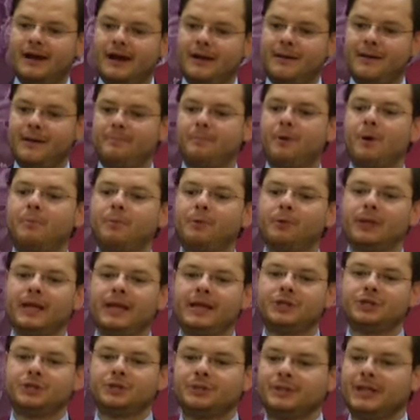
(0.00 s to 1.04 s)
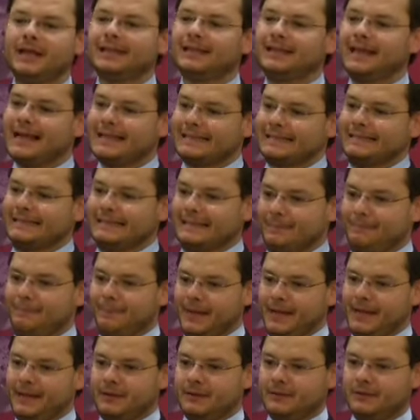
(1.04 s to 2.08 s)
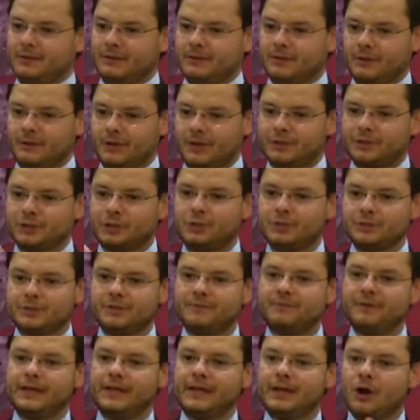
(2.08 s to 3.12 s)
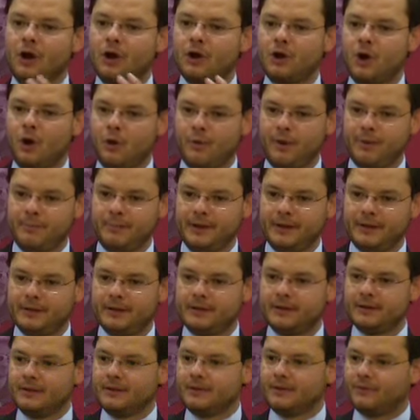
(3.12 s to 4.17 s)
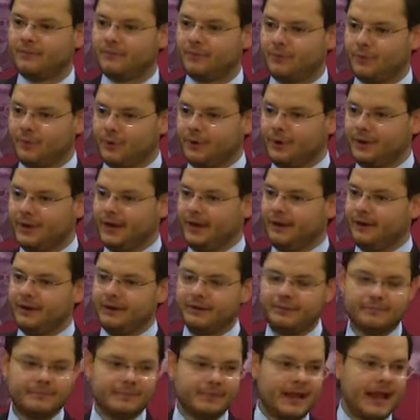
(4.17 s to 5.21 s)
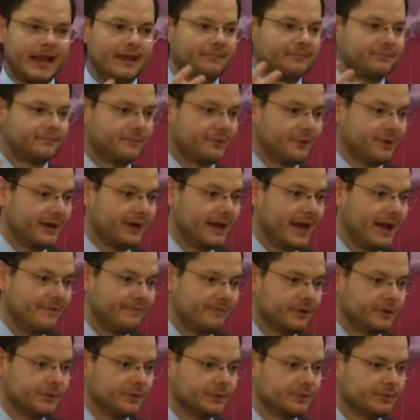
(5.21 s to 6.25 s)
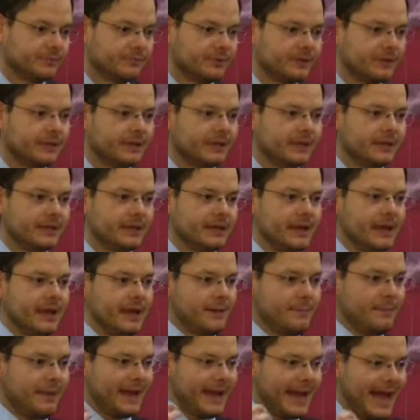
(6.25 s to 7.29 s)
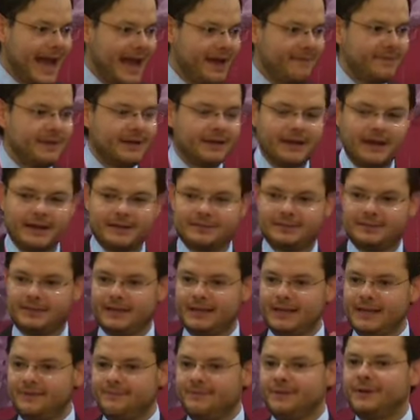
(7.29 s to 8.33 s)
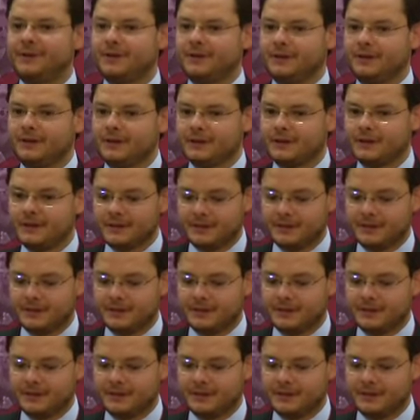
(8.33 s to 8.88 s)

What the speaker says: a population that doesn't depend exclusively on government for their life, for a livelihood. By having a significant